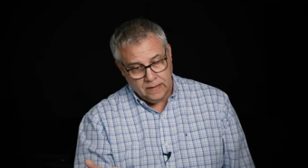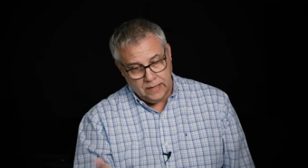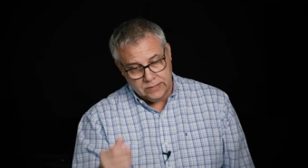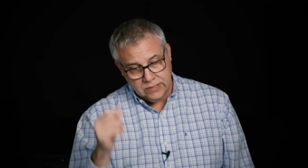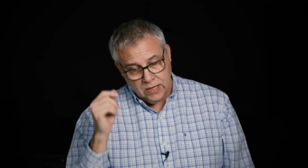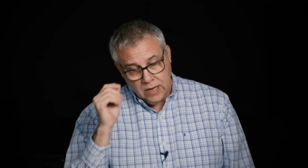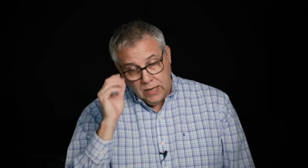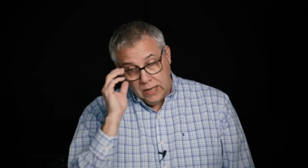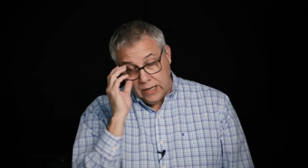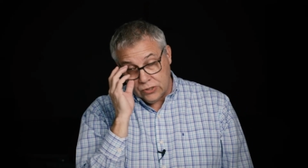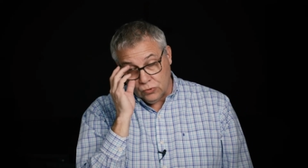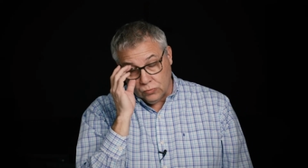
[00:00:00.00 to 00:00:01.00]
It's
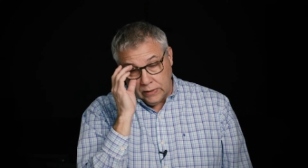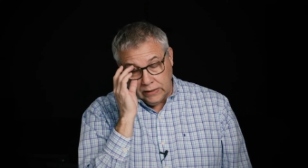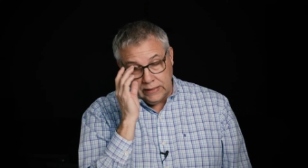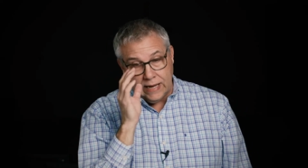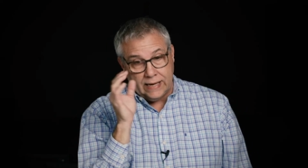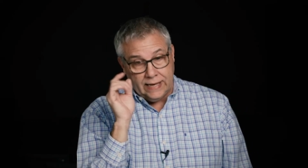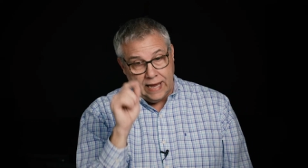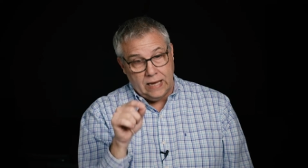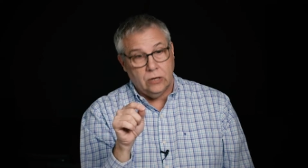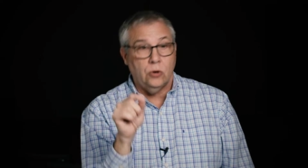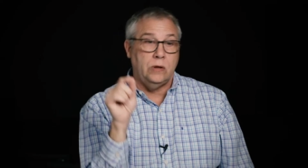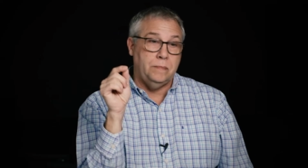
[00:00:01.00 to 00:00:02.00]
it's really
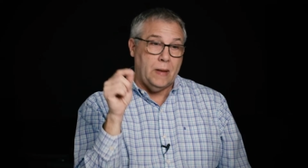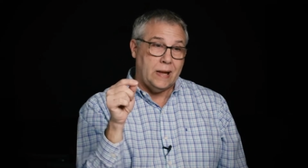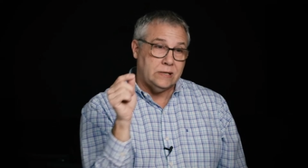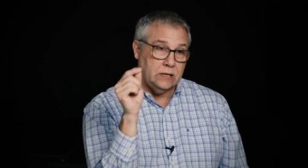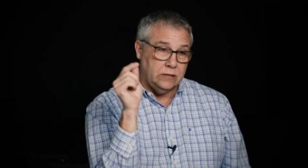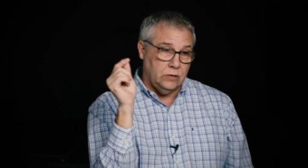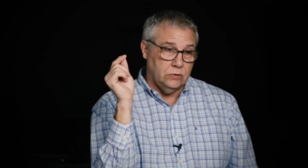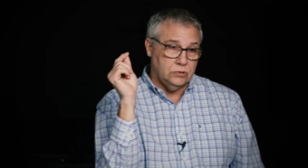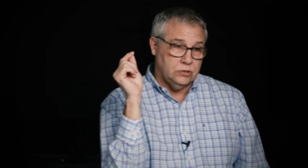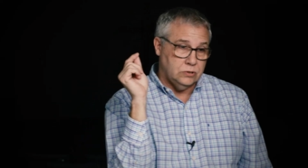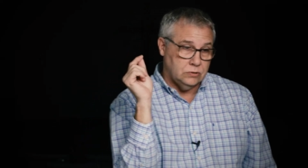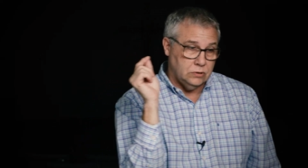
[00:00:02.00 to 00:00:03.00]
again going back to
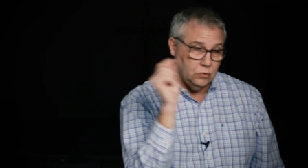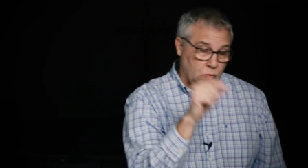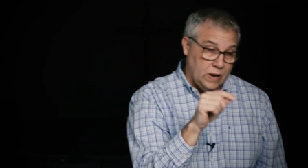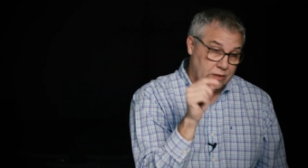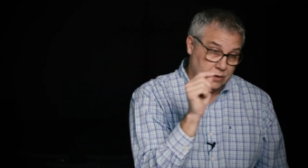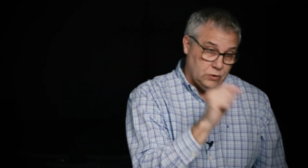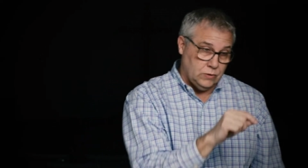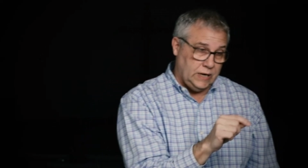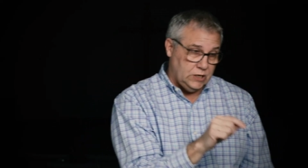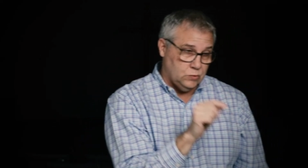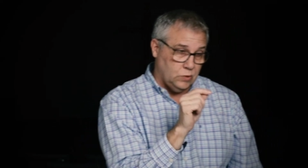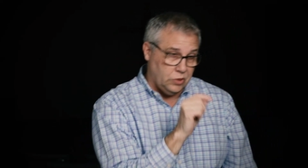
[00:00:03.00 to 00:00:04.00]
those the way the
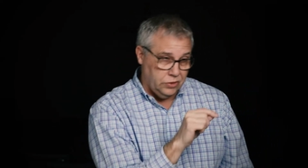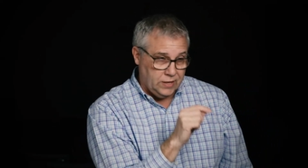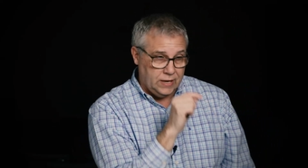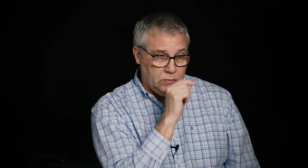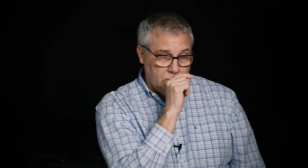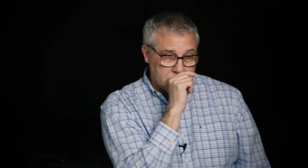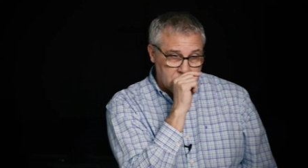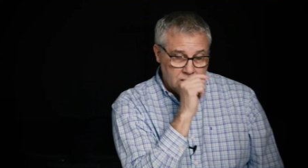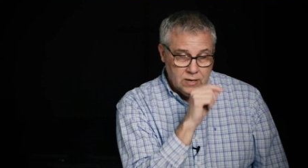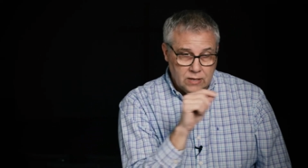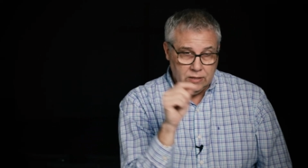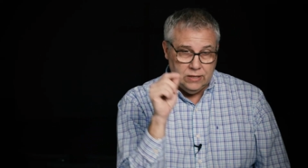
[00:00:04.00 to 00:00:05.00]
Greeks would think was
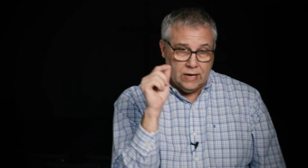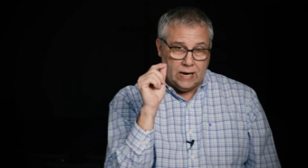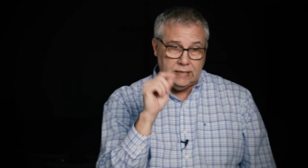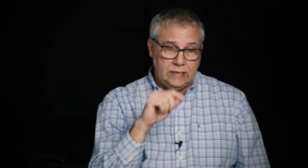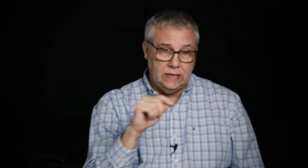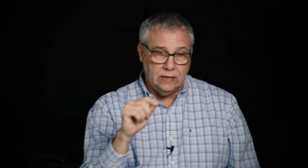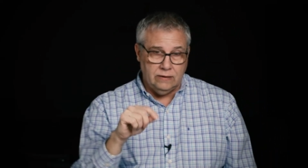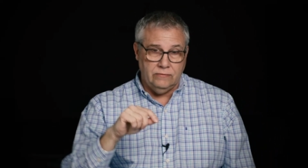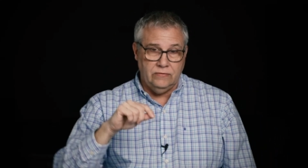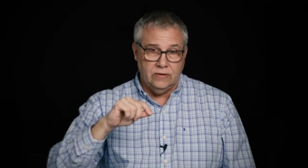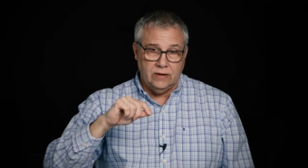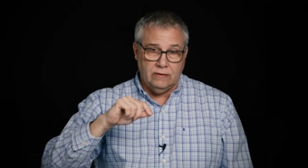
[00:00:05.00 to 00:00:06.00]
the idea
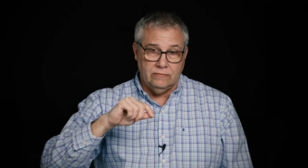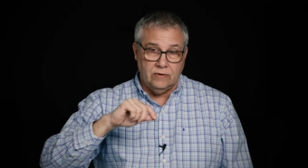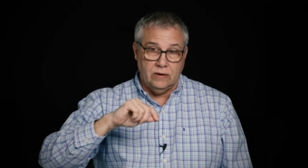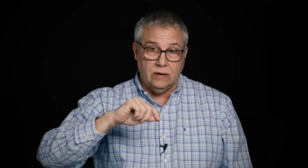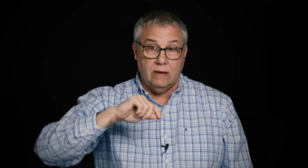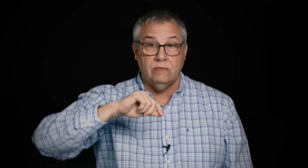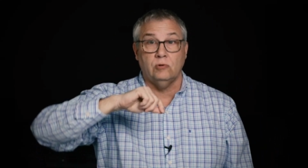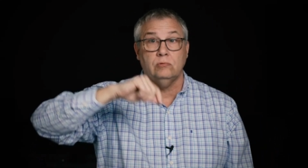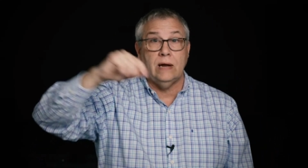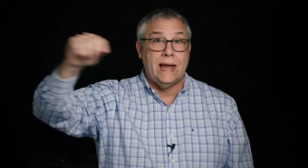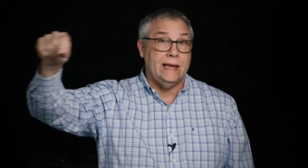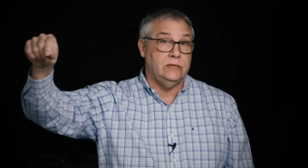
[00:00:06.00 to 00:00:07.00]
of the of a of a
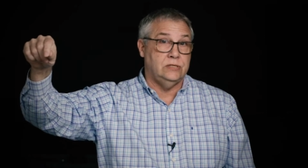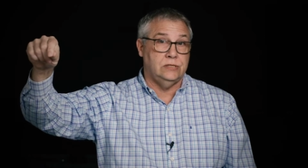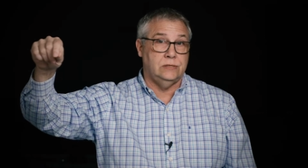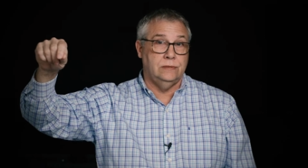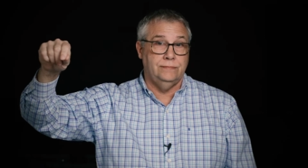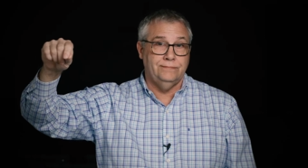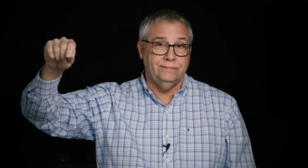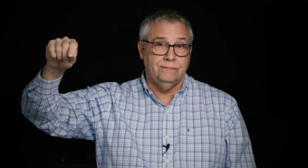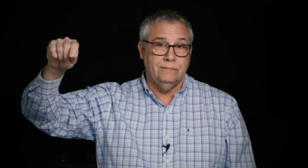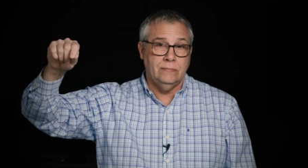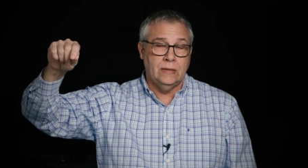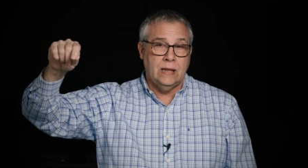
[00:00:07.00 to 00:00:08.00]
race.
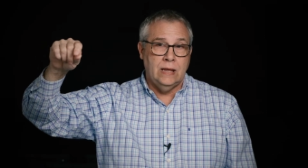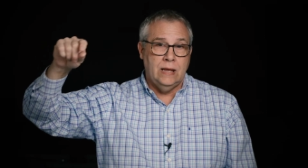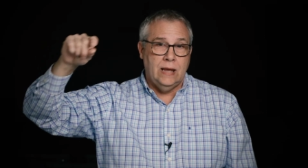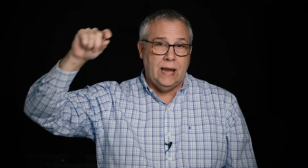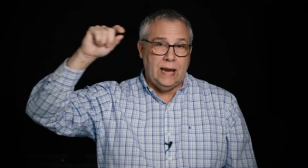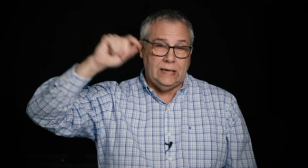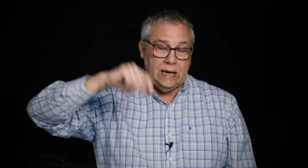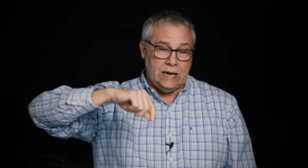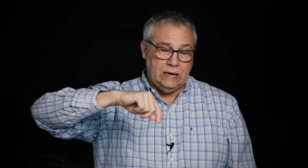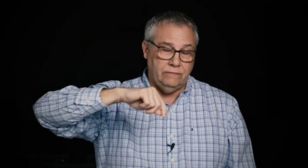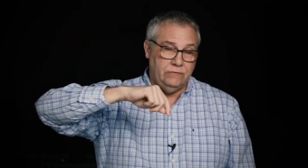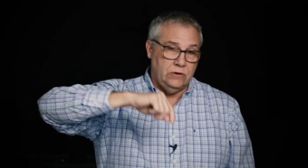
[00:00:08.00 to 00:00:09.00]
And
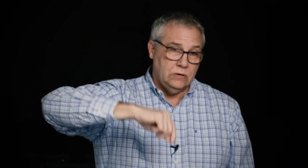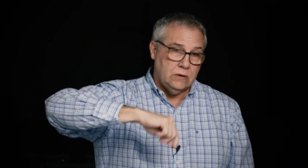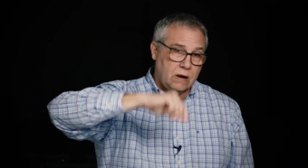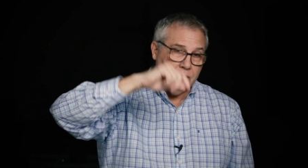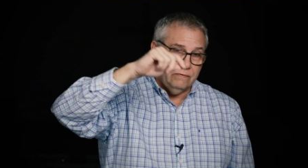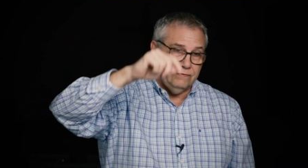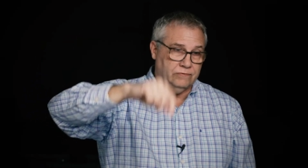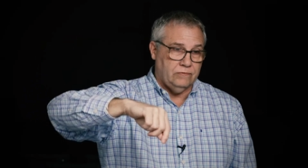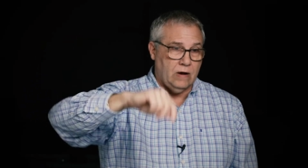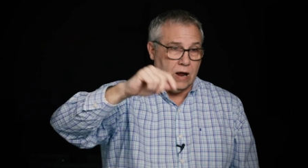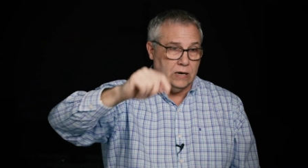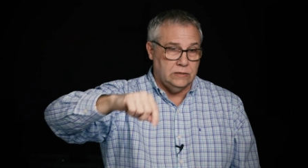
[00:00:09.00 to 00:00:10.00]
and if you're out
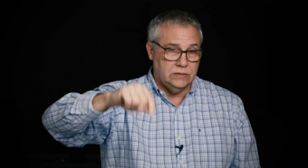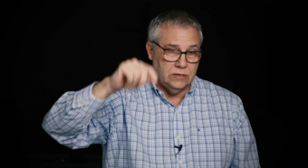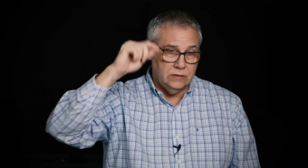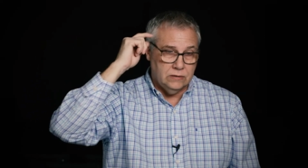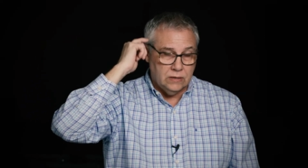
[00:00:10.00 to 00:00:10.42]
front